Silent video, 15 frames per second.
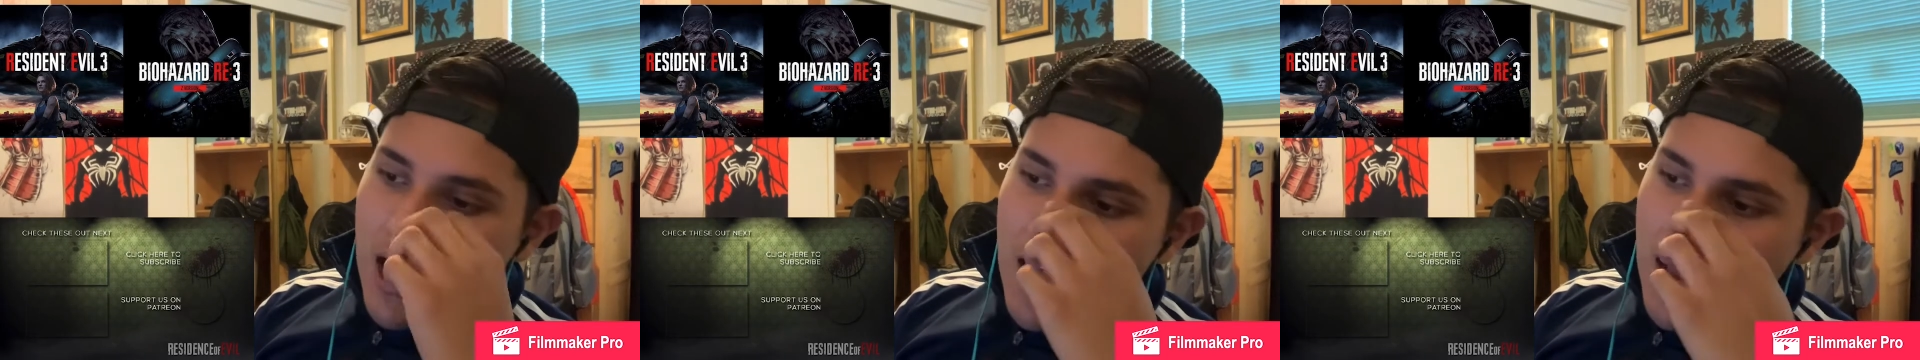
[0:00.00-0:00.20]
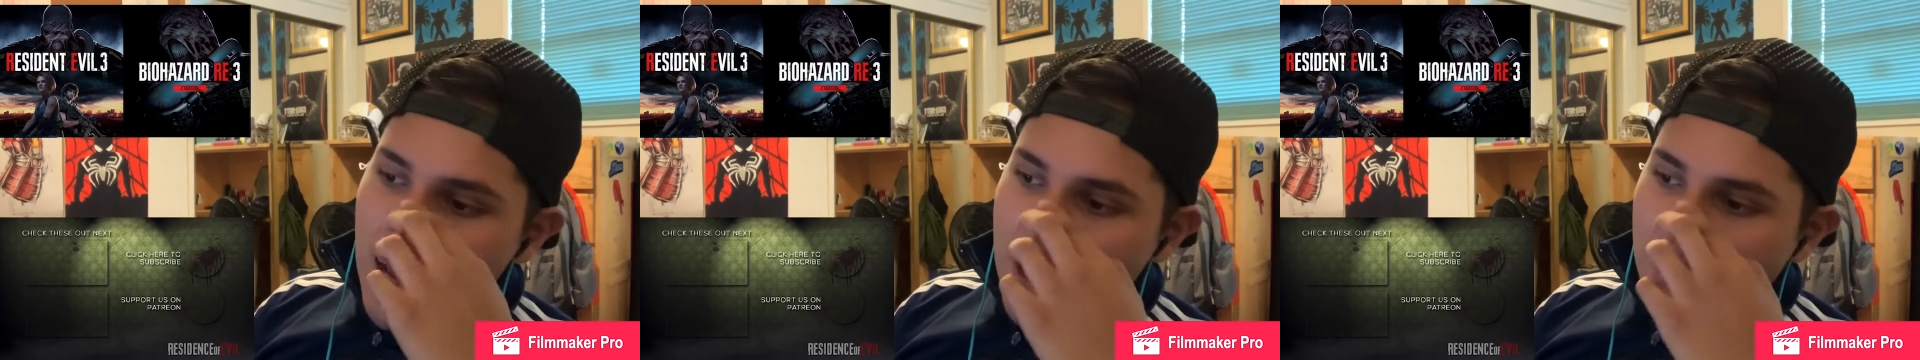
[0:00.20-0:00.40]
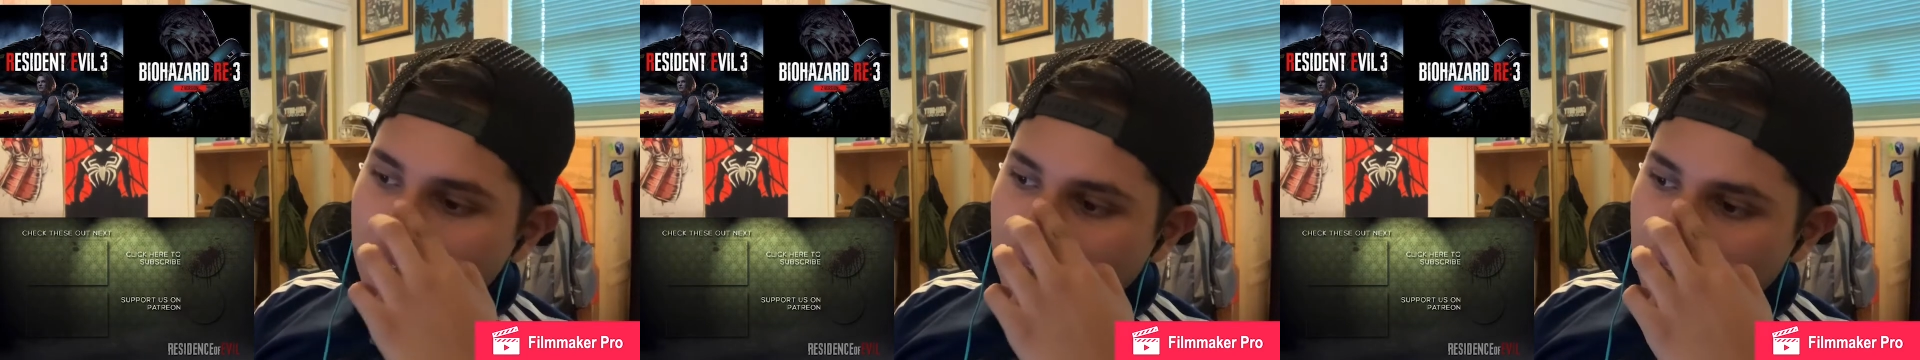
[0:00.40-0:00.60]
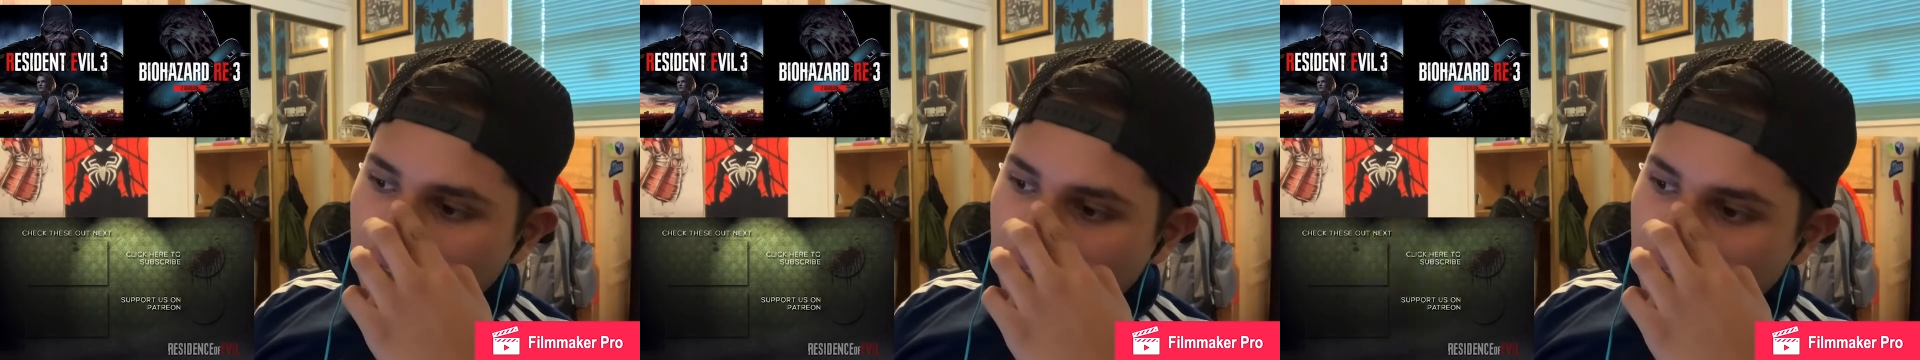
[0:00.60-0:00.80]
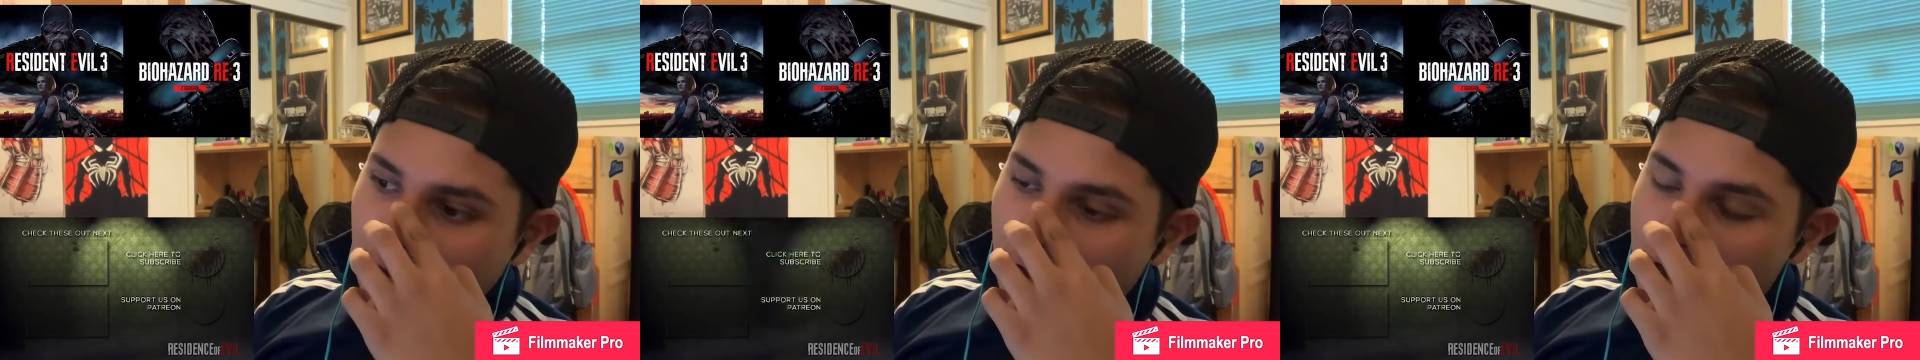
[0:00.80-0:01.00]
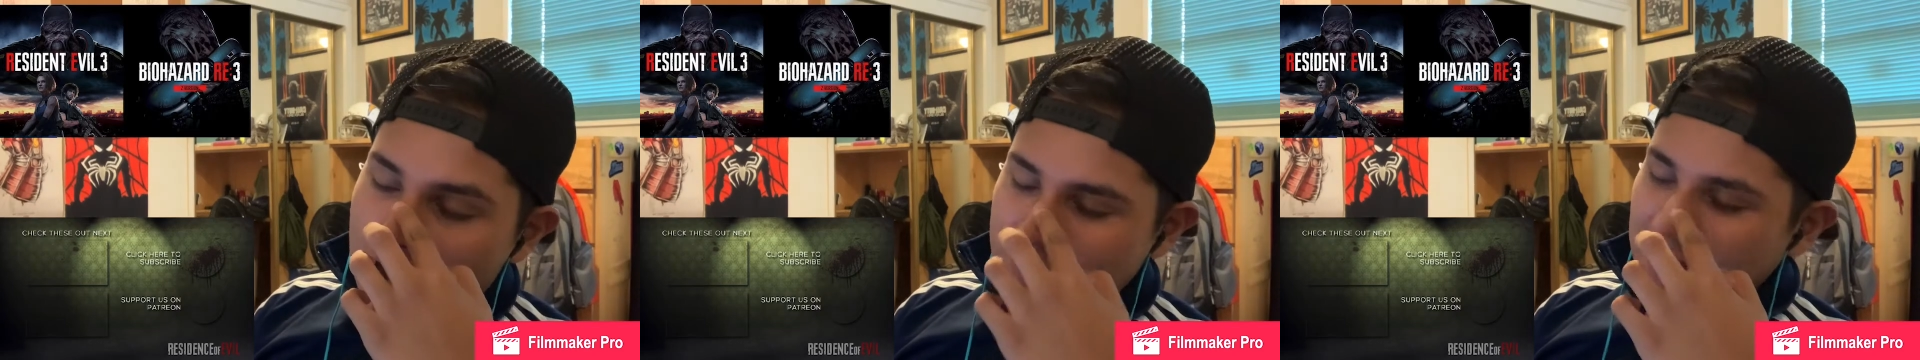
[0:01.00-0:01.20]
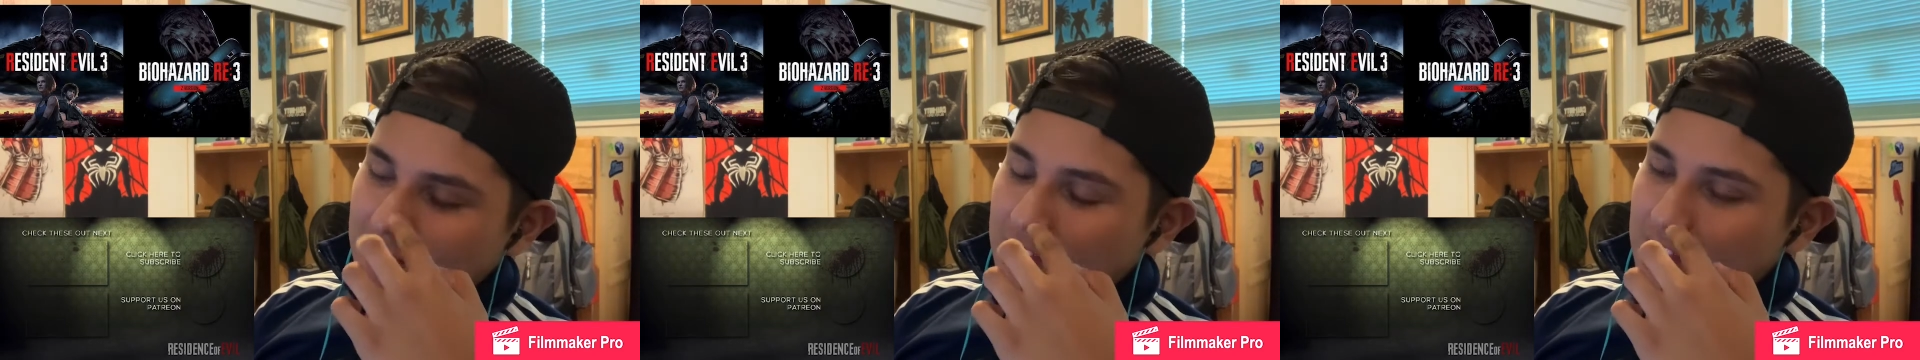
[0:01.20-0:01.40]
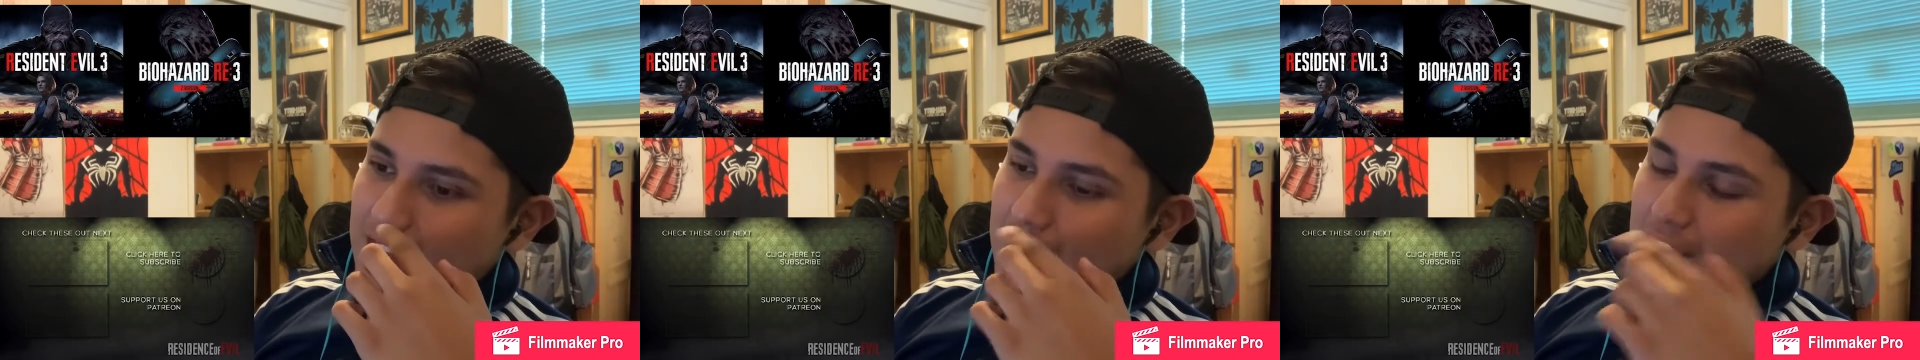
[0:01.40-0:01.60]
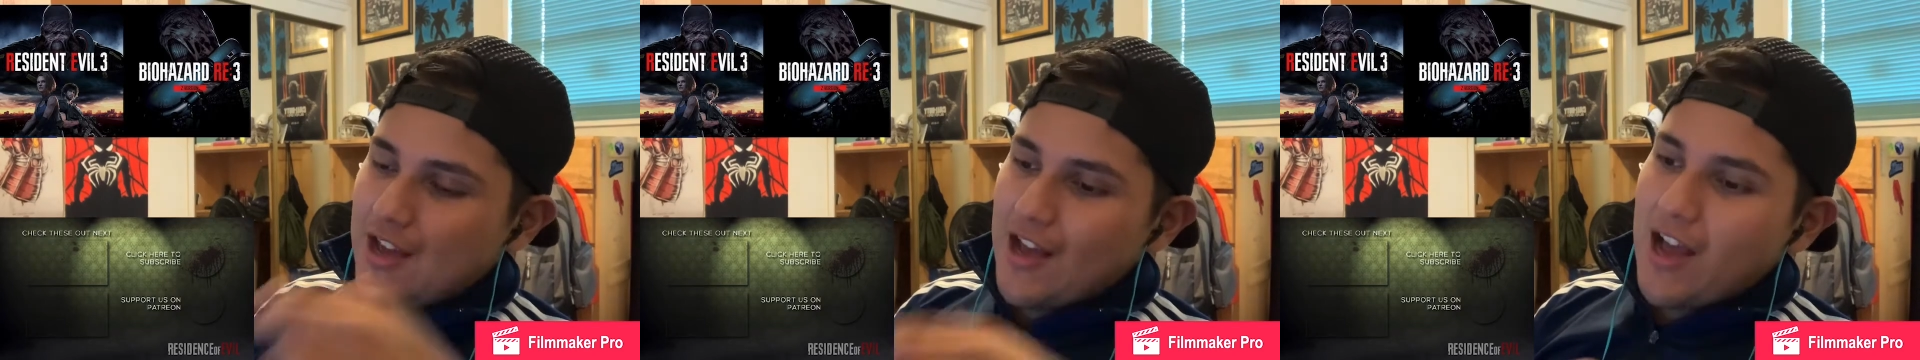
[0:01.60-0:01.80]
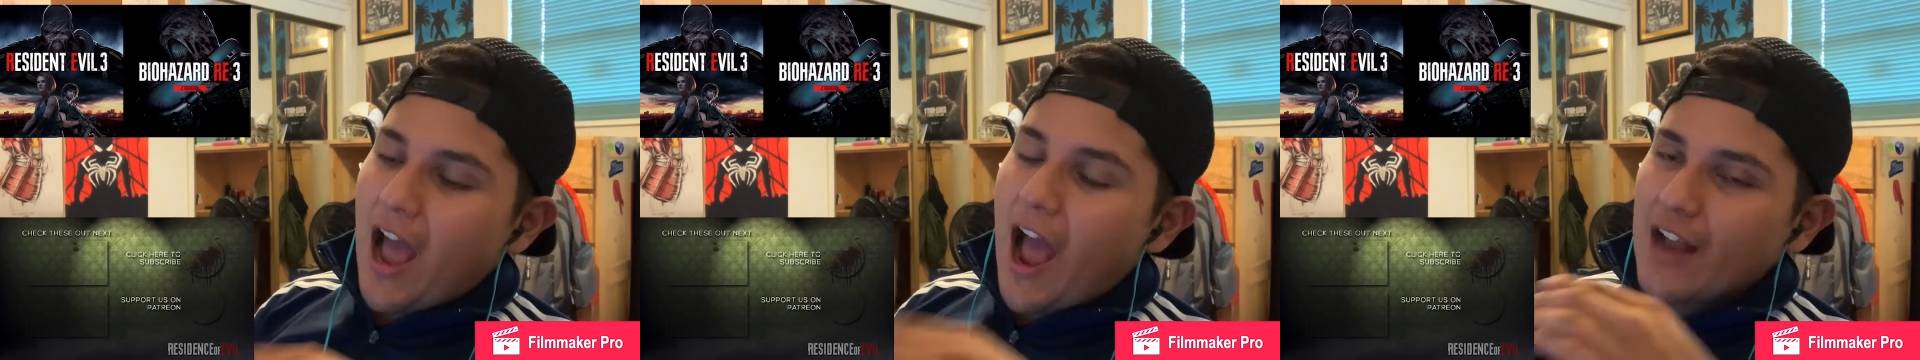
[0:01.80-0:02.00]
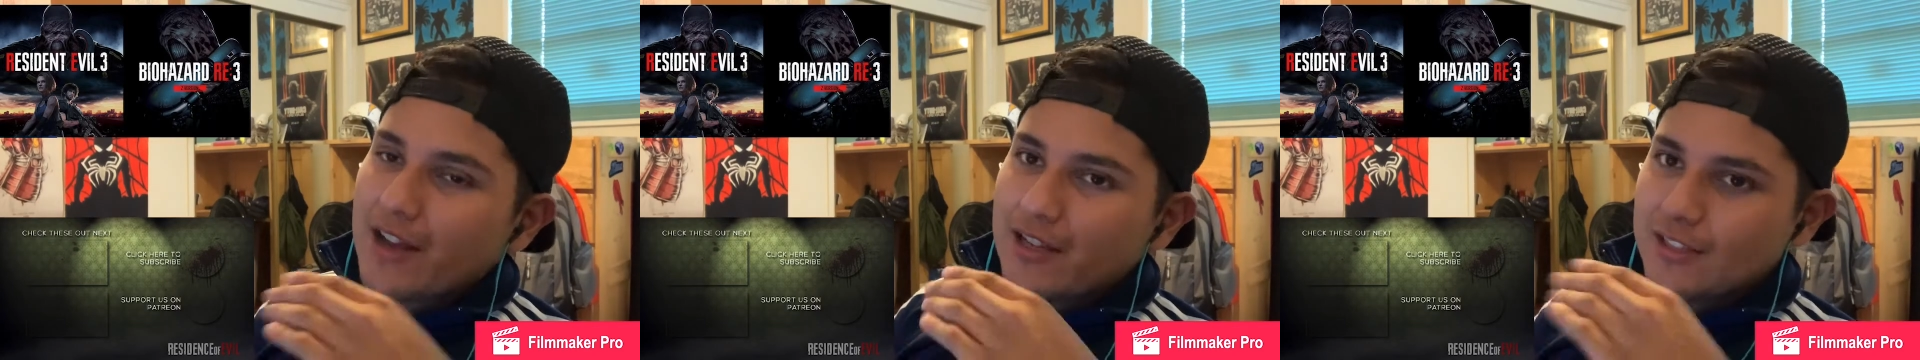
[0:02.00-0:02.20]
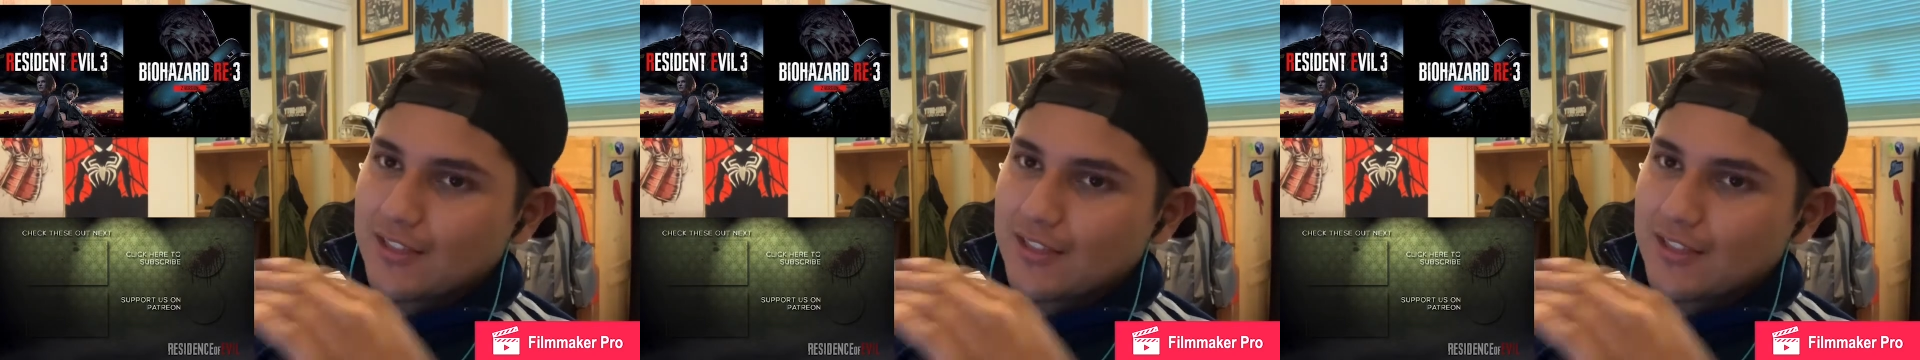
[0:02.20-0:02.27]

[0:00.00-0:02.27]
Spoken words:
And I can